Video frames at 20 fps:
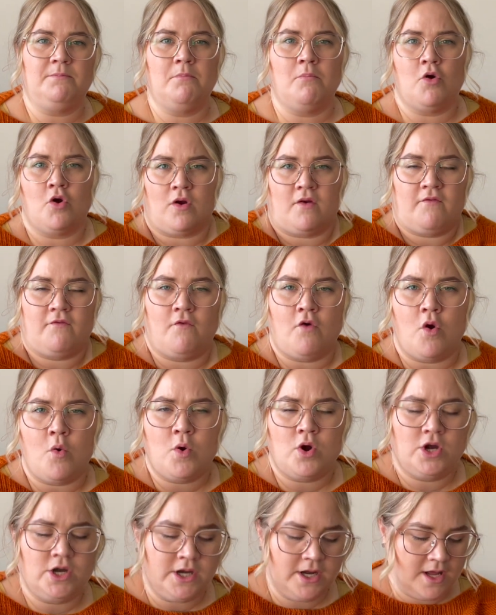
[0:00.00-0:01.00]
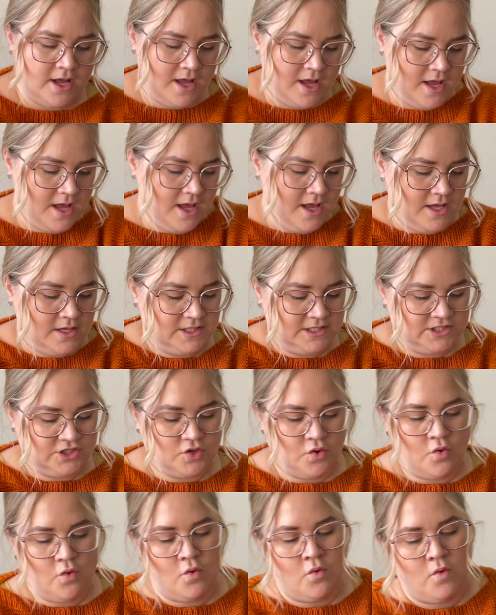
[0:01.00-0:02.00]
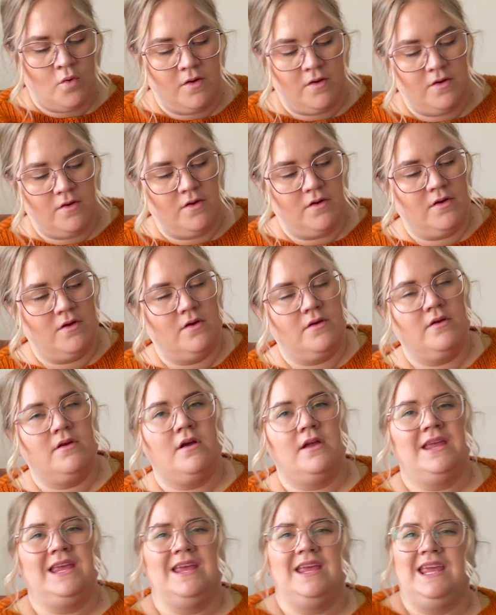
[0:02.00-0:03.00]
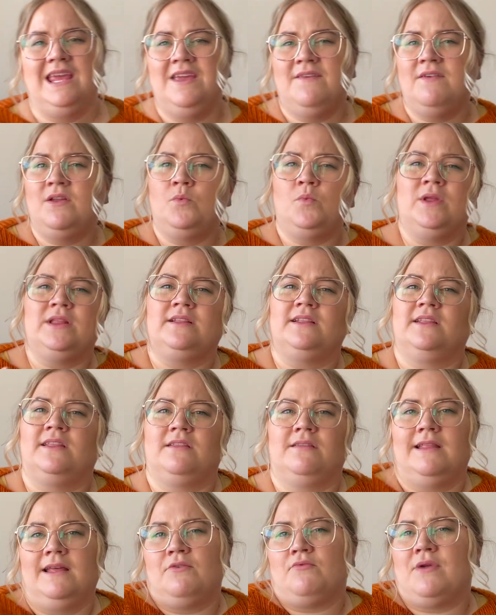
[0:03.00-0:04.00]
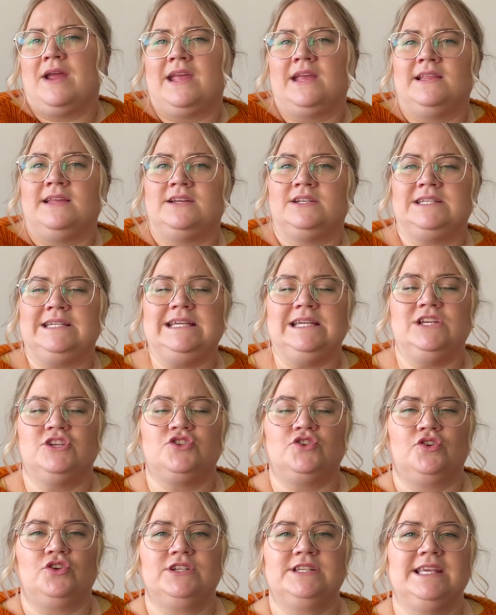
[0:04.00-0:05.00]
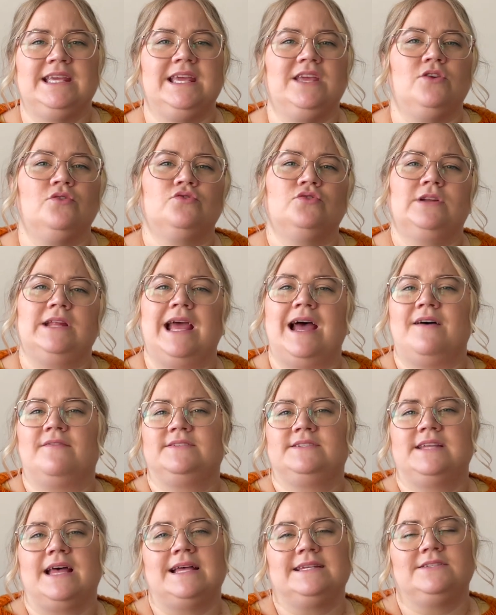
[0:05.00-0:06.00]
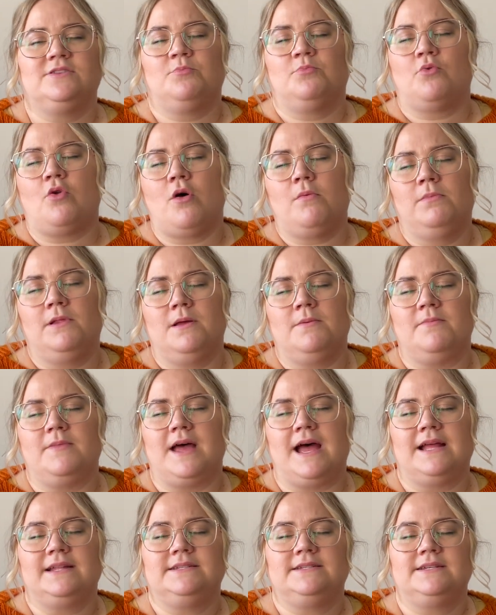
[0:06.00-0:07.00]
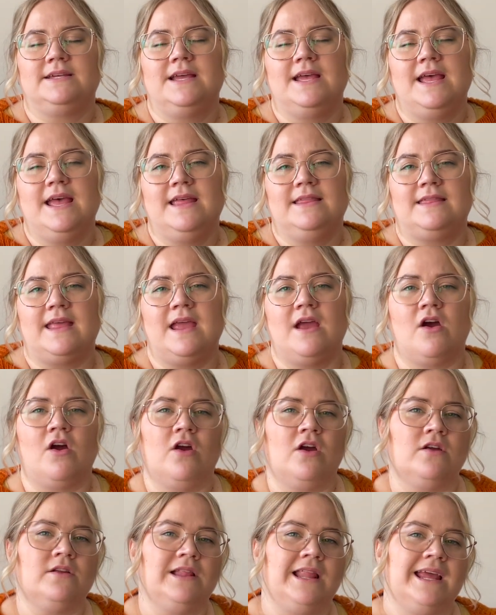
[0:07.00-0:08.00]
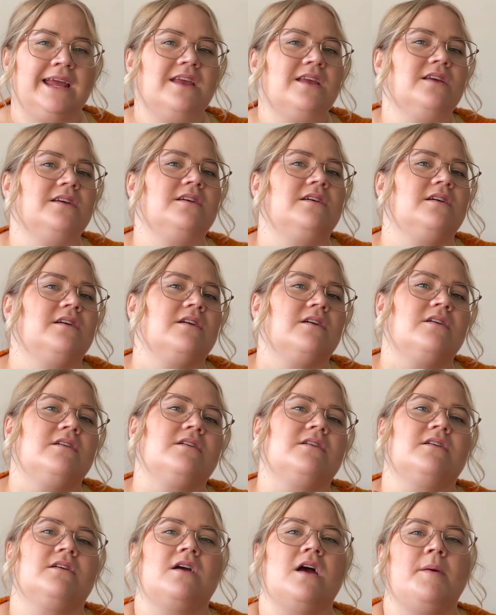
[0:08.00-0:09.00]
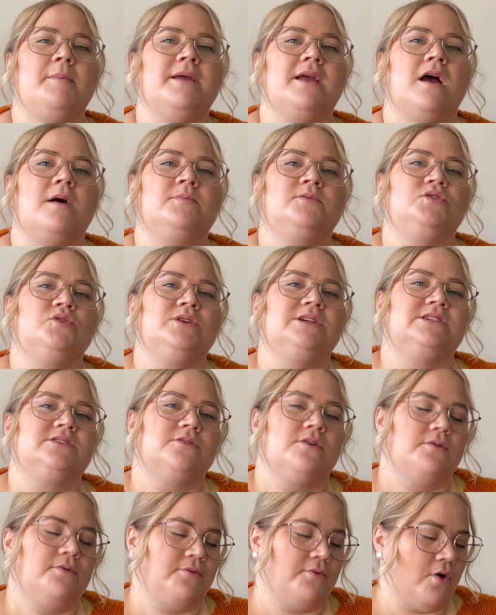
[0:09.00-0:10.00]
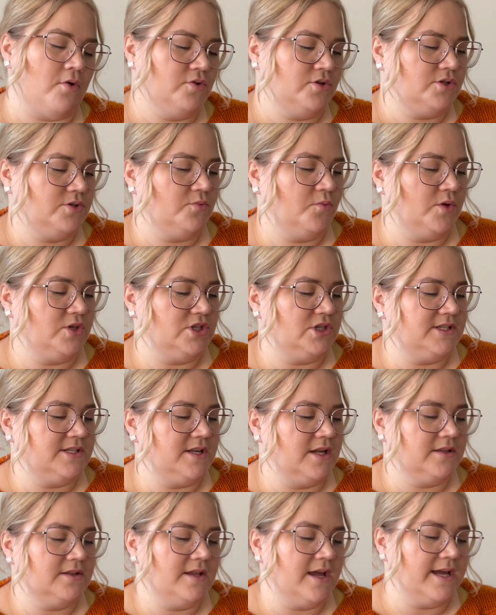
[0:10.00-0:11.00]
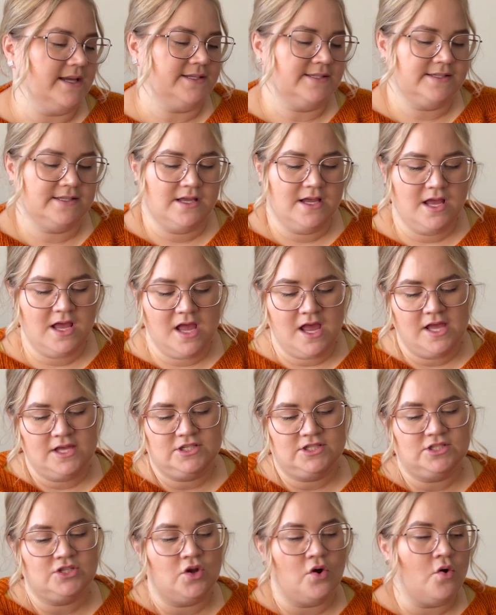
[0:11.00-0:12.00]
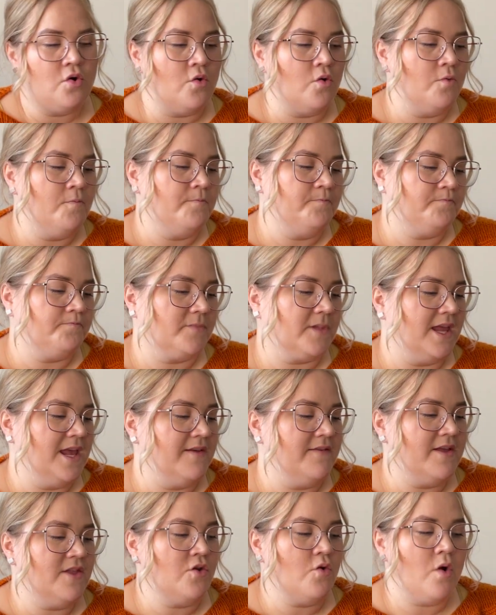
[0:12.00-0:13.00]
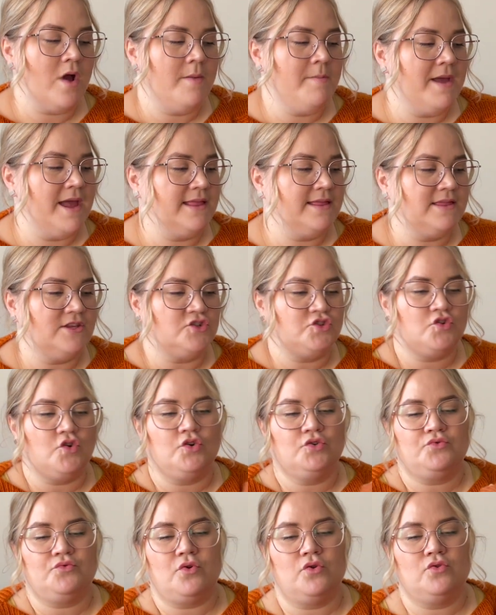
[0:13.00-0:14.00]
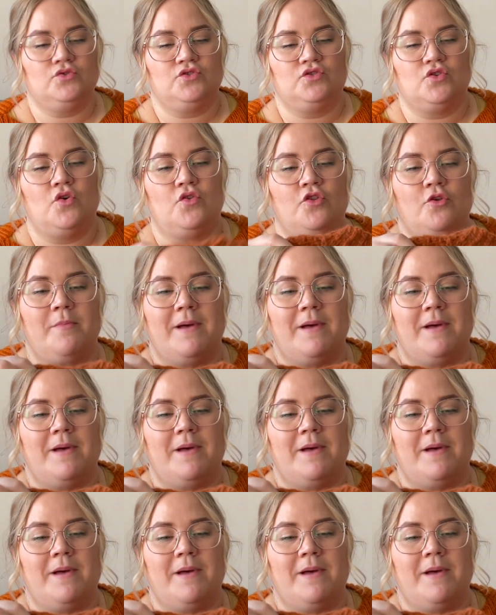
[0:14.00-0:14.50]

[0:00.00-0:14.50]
more forward. So even with regular t-shirts, he usually has the problem that they are like coming up to his throat, which is not nice. So even though I made the short rows on the